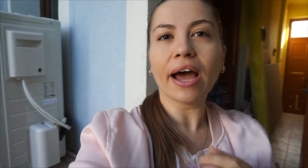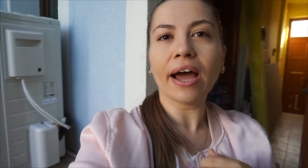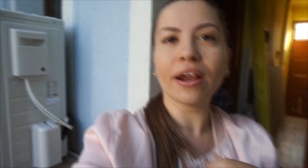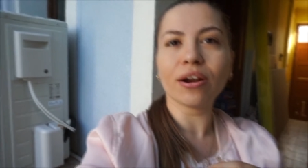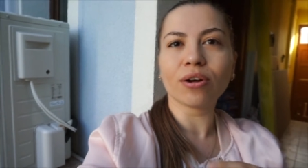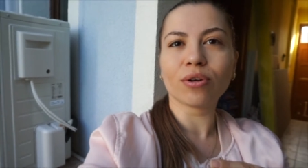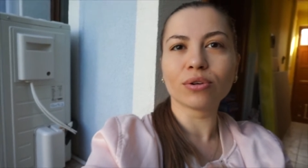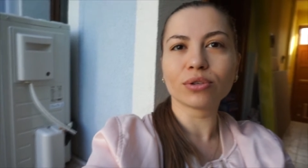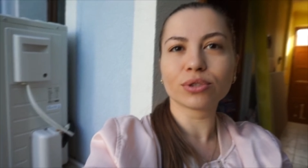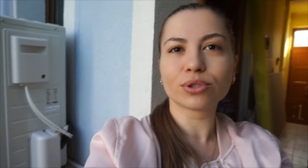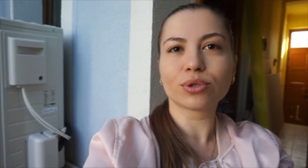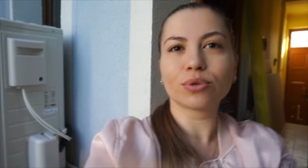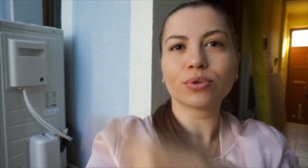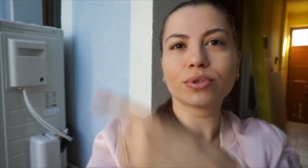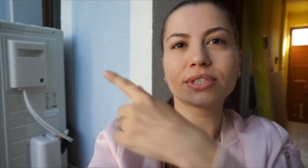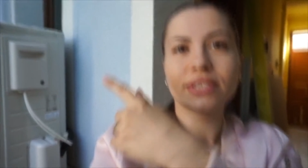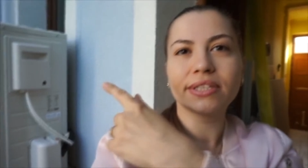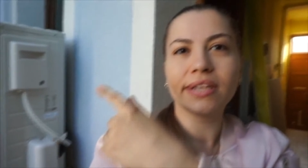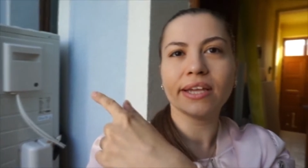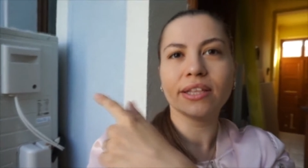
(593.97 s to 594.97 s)
I
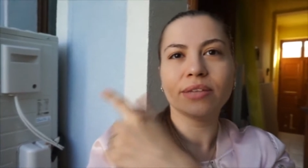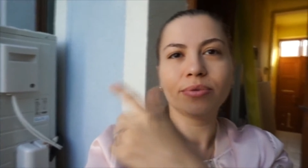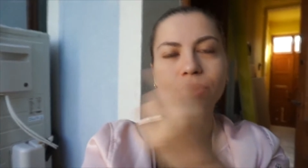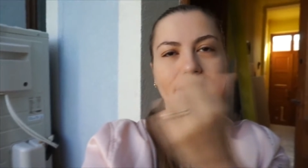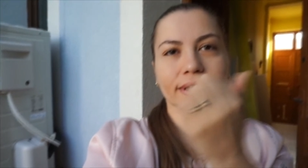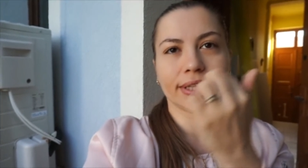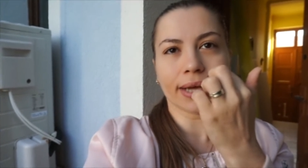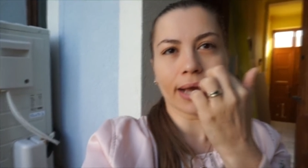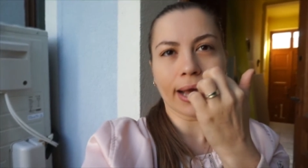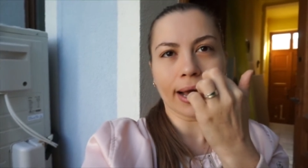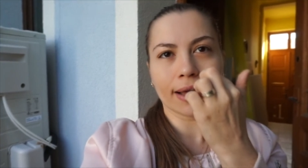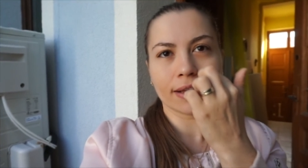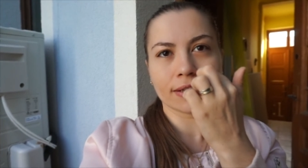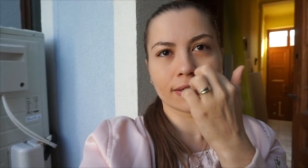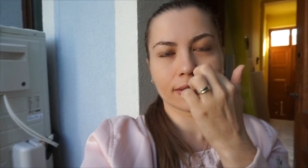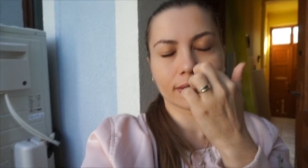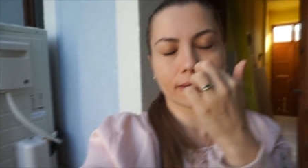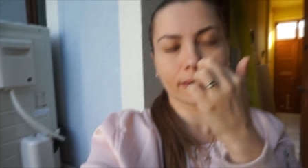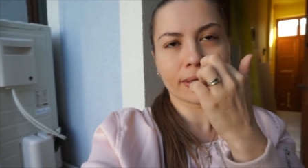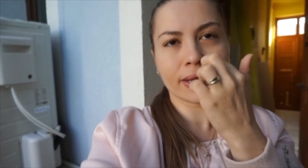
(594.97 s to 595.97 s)
also stayed with the
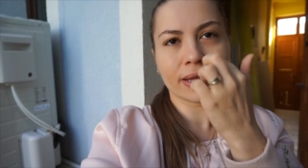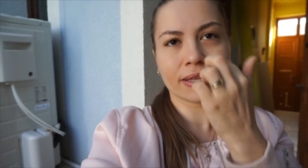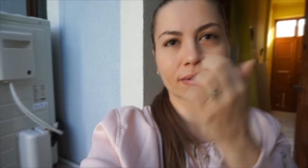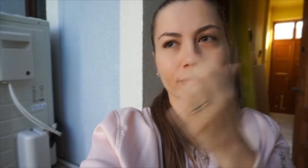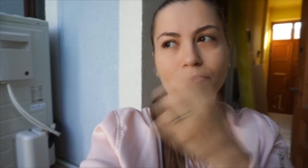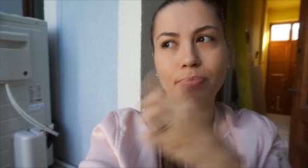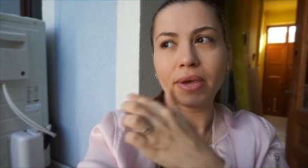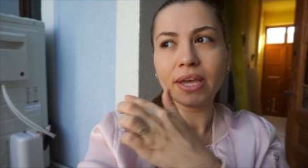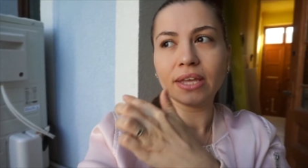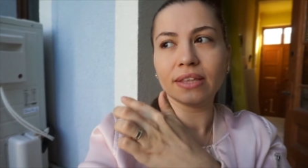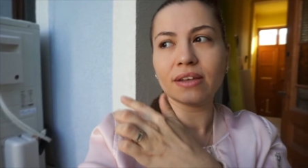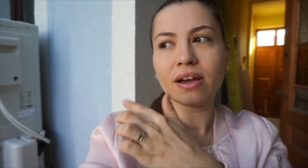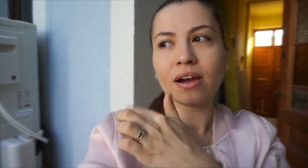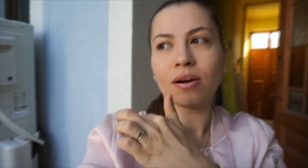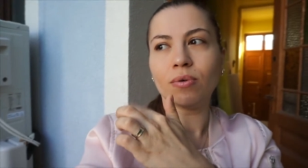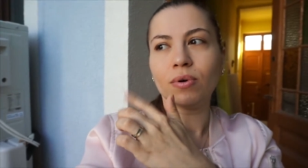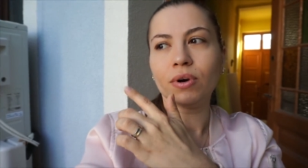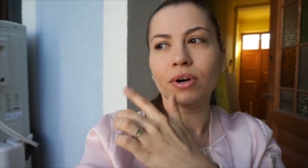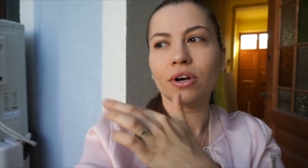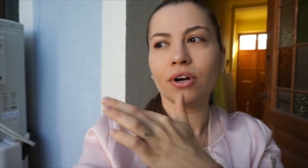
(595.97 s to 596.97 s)
guys that made
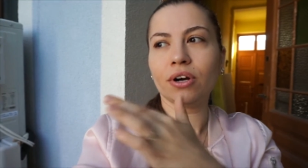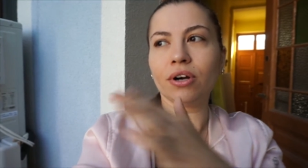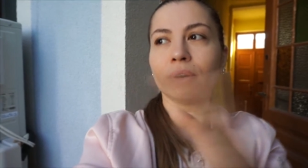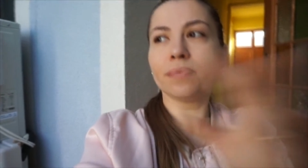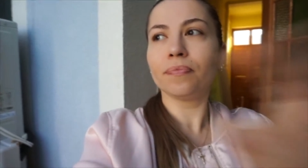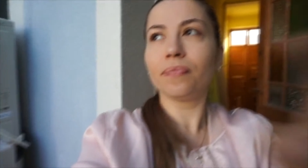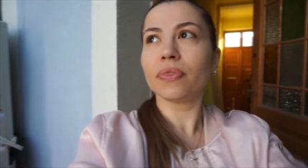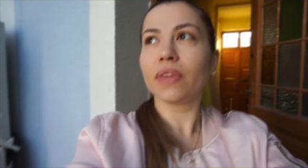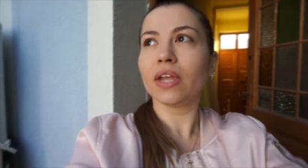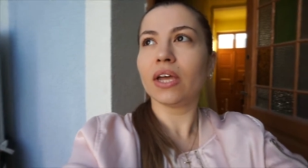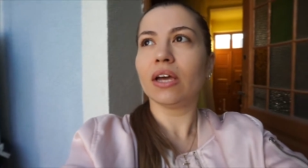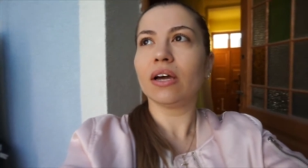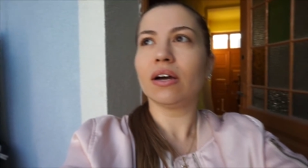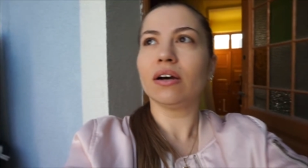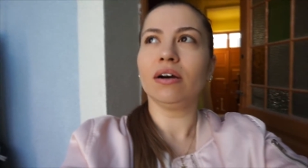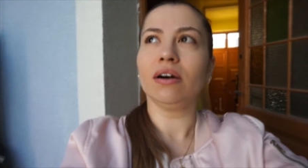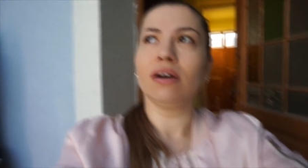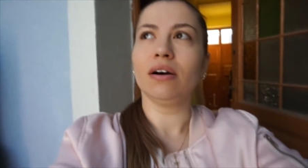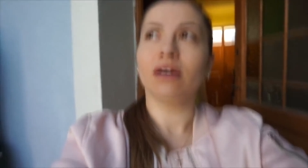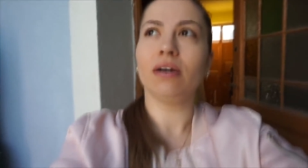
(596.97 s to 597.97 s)
our
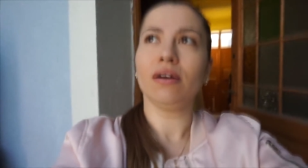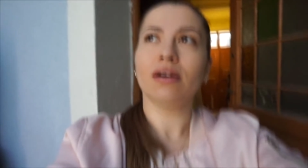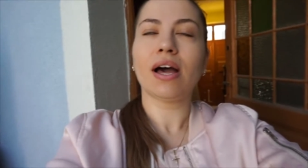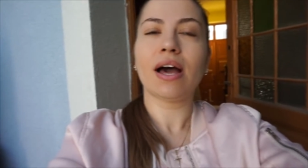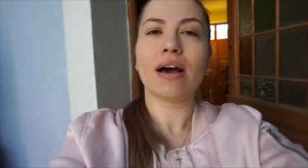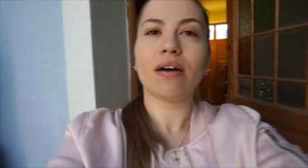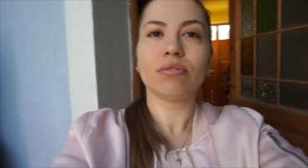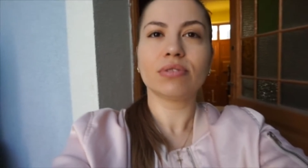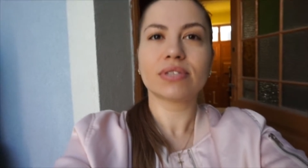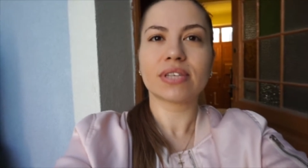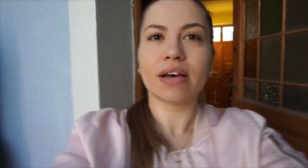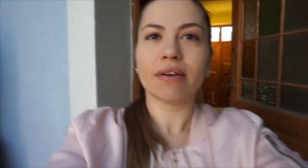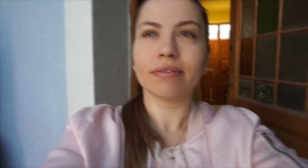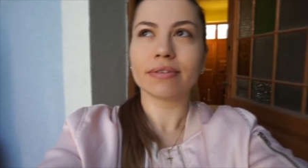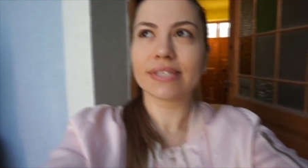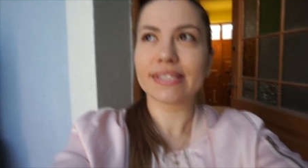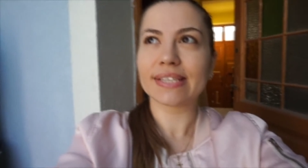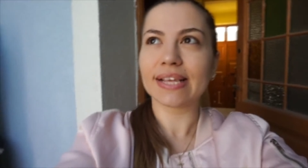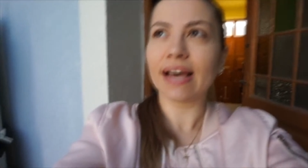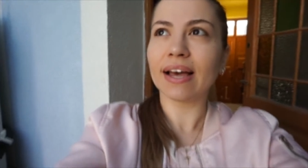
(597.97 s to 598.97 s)
house
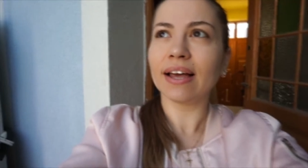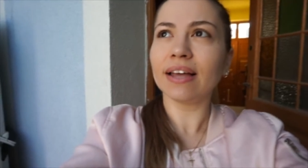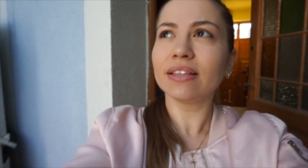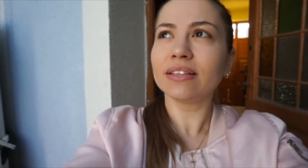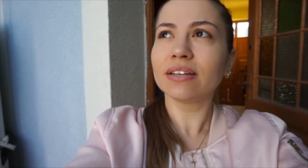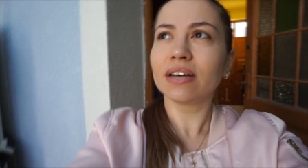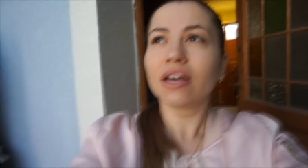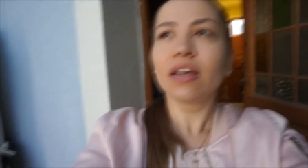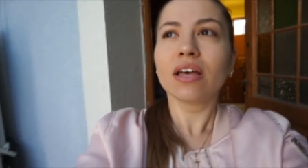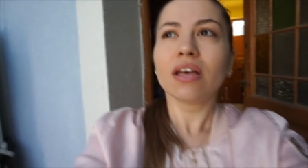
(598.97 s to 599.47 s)
outside.